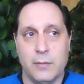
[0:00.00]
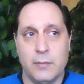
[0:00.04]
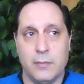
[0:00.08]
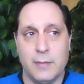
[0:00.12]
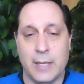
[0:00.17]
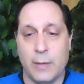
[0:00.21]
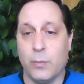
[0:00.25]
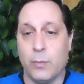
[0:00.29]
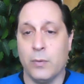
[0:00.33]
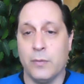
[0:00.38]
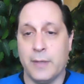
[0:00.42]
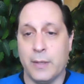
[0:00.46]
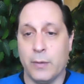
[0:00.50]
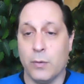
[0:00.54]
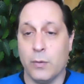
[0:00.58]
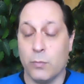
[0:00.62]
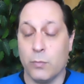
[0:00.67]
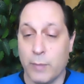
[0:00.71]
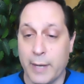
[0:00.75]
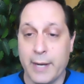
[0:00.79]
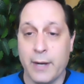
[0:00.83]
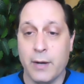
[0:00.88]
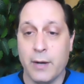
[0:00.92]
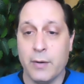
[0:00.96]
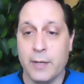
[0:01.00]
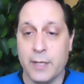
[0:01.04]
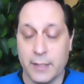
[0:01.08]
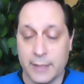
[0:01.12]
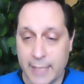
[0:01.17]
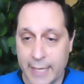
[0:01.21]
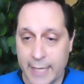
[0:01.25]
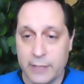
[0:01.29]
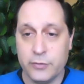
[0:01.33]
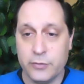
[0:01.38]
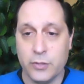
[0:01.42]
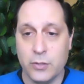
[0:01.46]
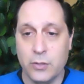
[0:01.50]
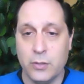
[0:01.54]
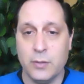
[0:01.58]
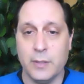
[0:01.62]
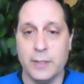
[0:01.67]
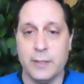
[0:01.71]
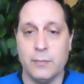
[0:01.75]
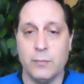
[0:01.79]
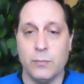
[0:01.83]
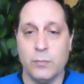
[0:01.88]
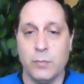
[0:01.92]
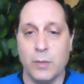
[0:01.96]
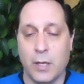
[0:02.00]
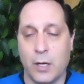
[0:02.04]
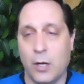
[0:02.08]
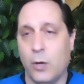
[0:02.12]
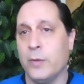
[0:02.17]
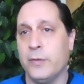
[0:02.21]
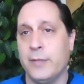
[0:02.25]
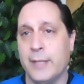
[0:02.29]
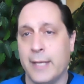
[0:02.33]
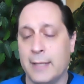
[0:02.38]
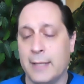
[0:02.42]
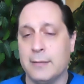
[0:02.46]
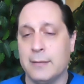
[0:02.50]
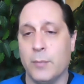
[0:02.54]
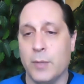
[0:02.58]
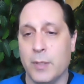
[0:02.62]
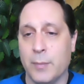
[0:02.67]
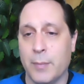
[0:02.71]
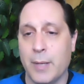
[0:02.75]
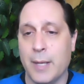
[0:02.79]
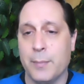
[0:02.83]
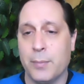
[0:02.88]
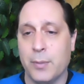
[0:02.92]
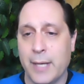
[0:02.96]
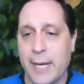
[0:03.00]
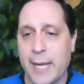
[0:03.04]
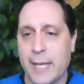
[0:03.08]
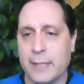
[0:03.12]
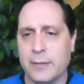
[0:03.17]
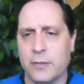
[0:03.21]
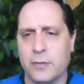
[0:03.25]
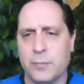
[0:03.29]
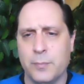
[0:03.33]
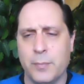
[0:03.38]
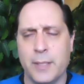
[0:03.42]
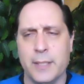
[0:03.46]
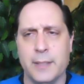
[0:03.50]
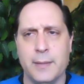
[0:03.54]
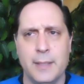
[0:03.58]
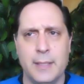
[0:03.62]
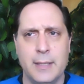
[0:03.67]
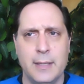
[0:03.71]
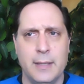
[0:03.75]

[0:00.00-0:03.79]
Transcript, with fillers: they were, they were rare and occasional, and I always had someone in my practice, but